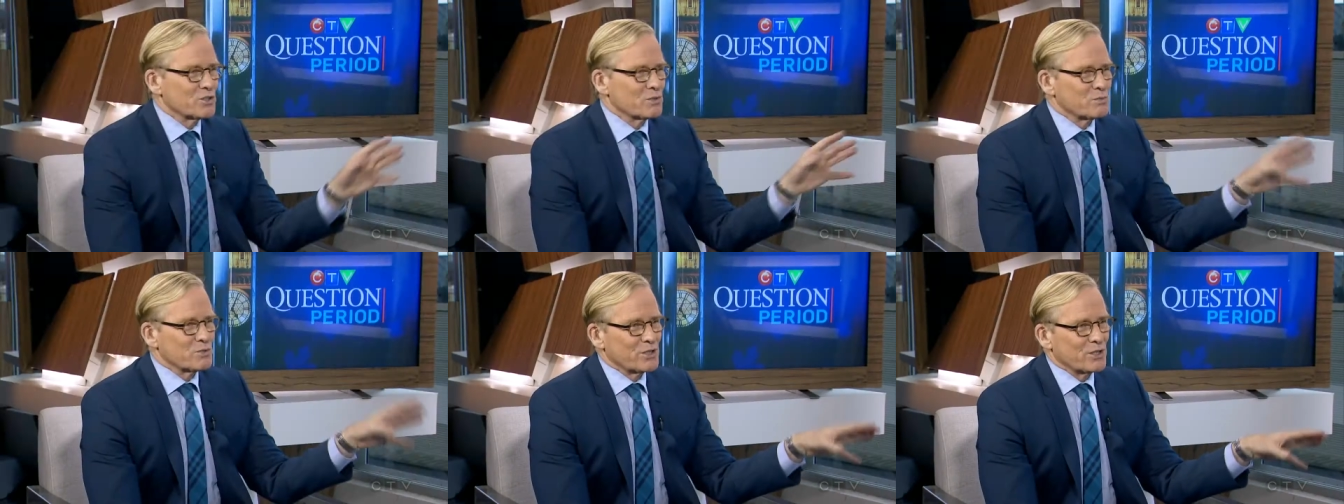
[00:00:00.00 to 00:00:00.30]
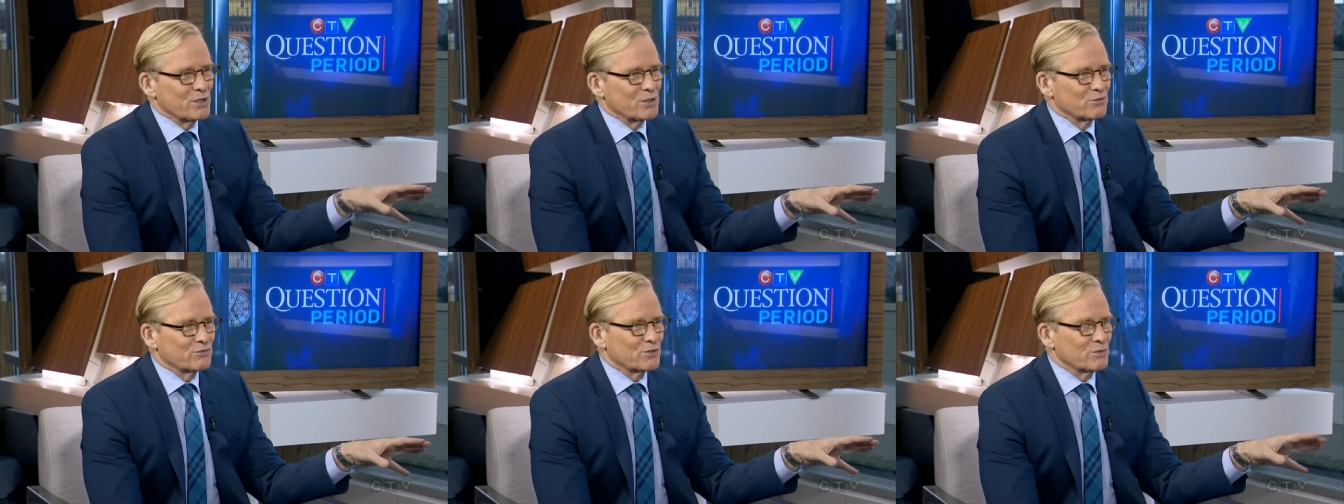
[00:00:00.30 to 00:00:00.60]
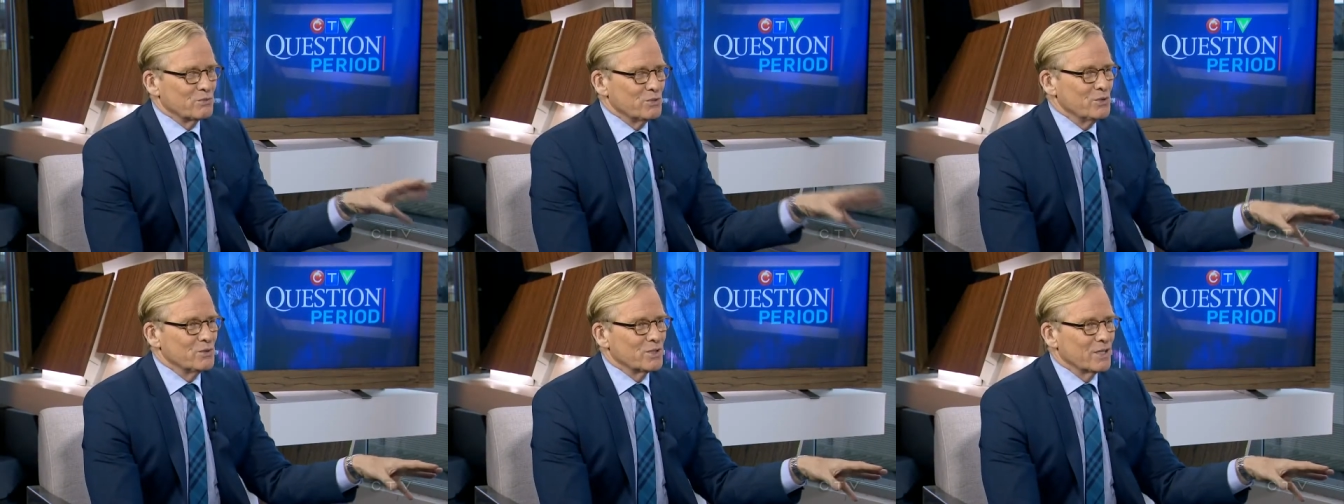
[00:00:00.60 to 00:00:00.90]
himself
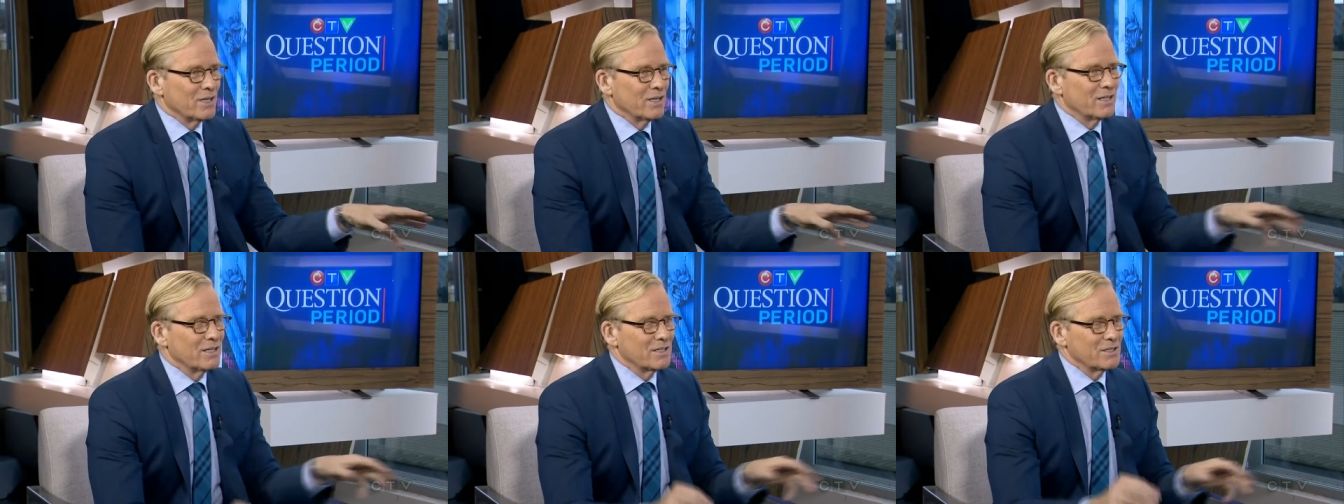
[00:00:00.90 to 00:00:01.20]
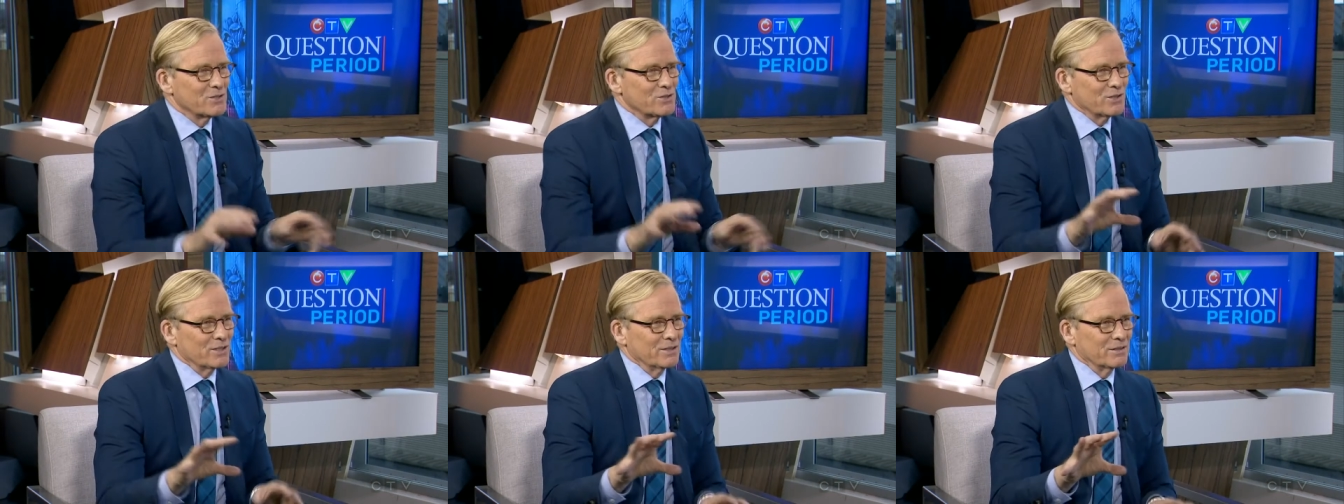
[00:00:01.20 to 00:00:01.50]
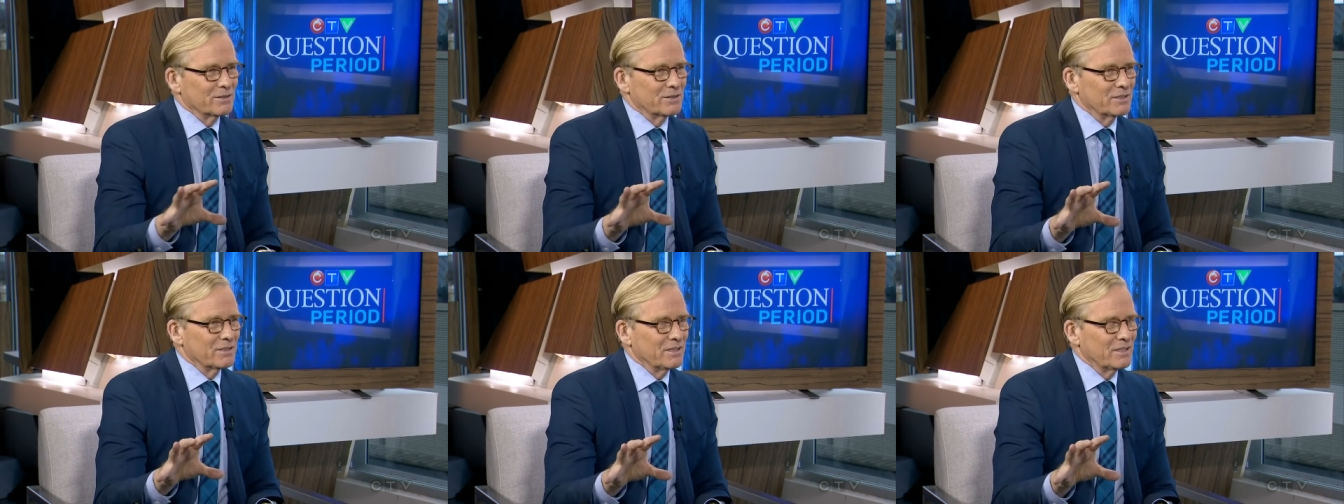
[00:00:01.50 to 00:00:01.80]
from you guys
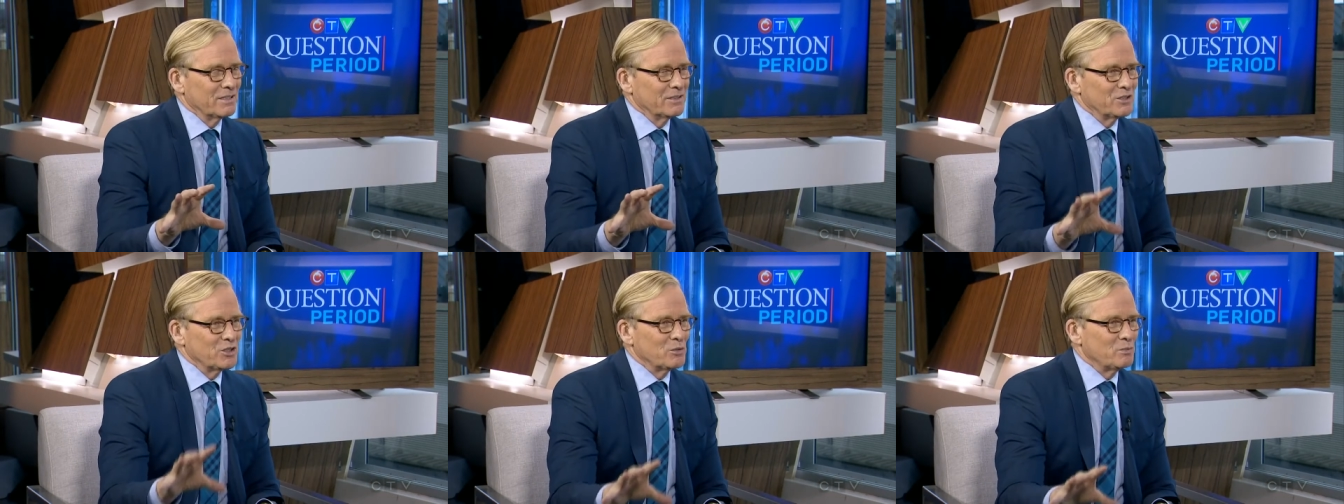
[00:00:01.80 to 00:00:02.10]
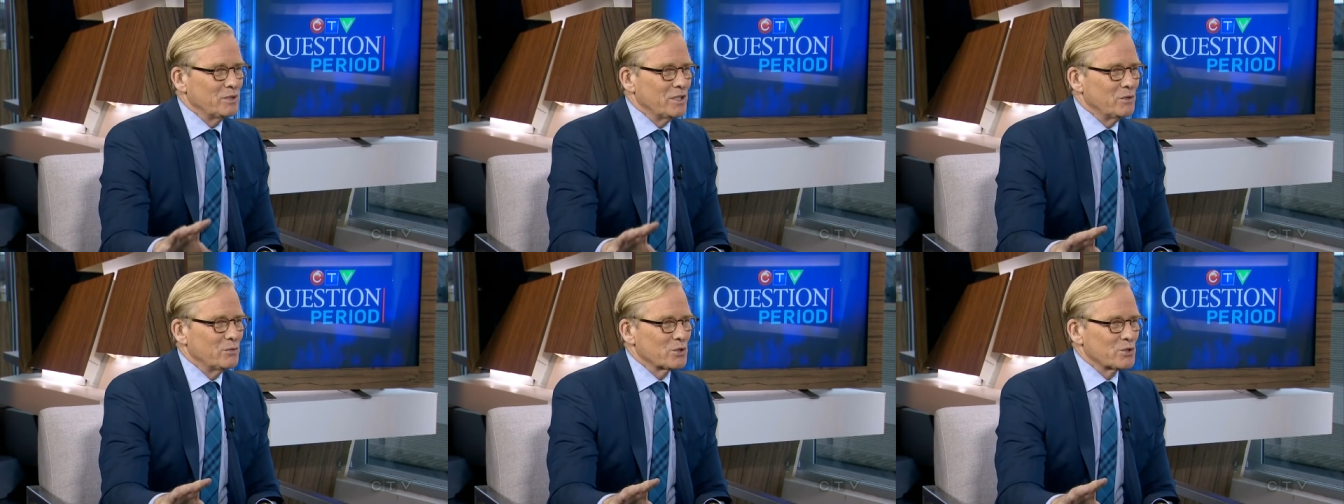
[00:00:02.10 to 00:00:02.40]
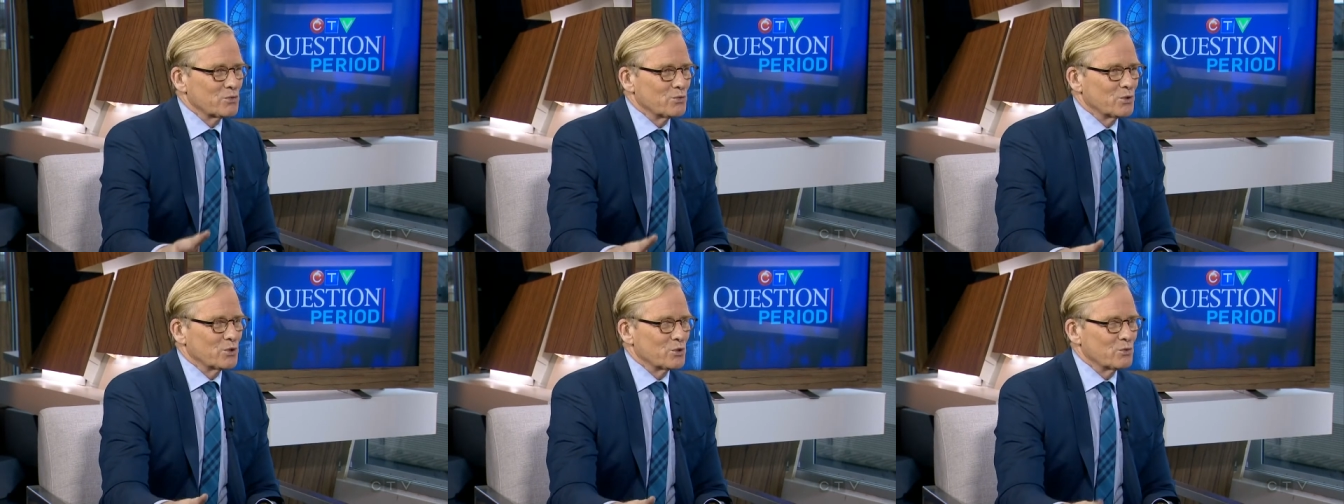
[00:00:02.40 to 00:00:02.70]
and the NDP,
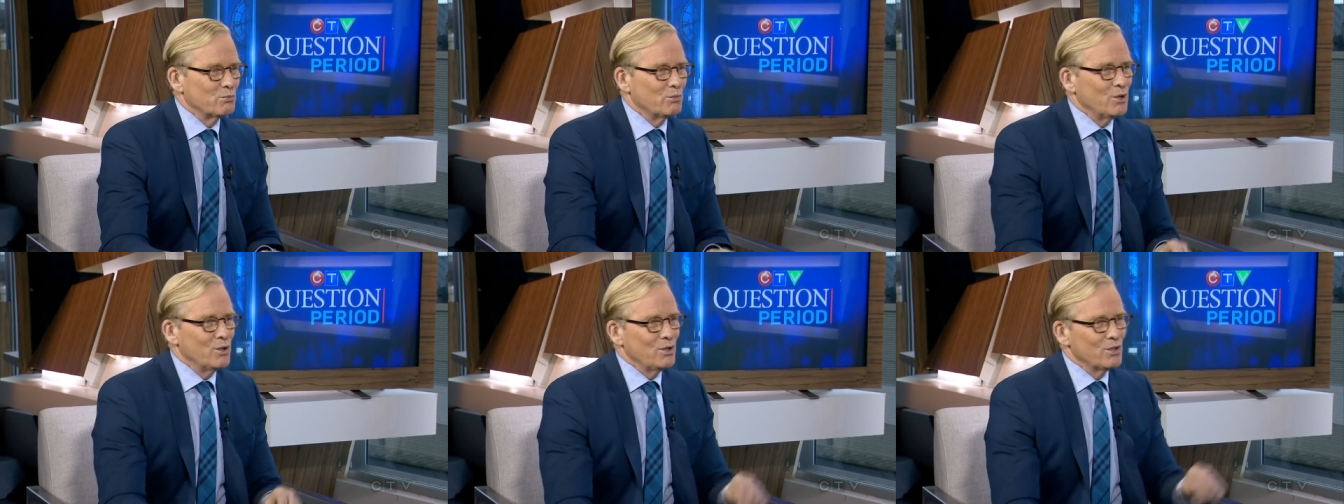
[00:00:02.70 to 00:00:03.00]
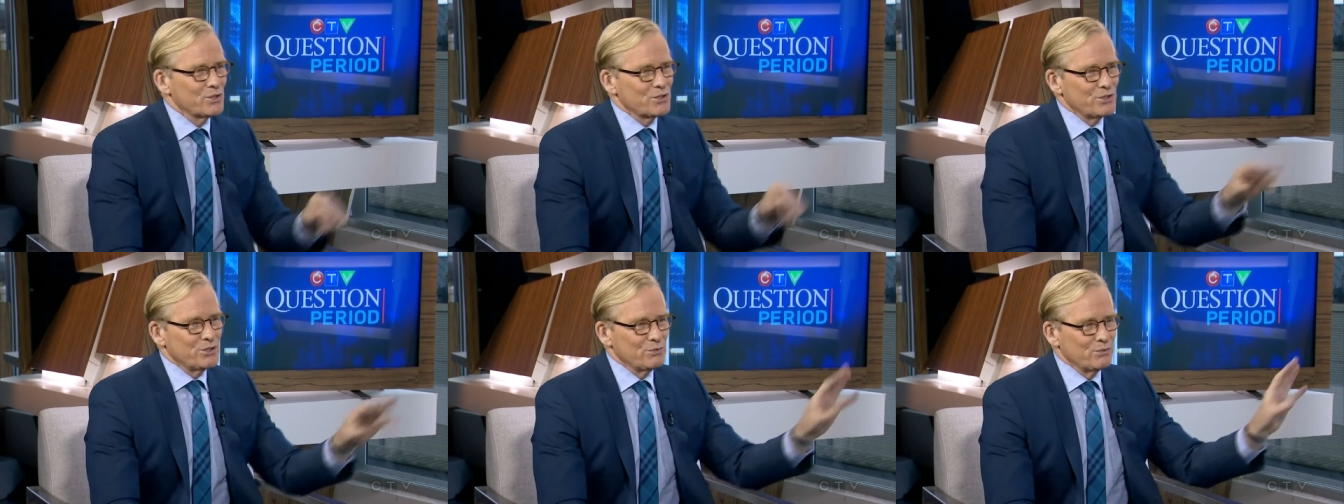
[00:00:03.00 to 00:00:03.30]
which want to abolish.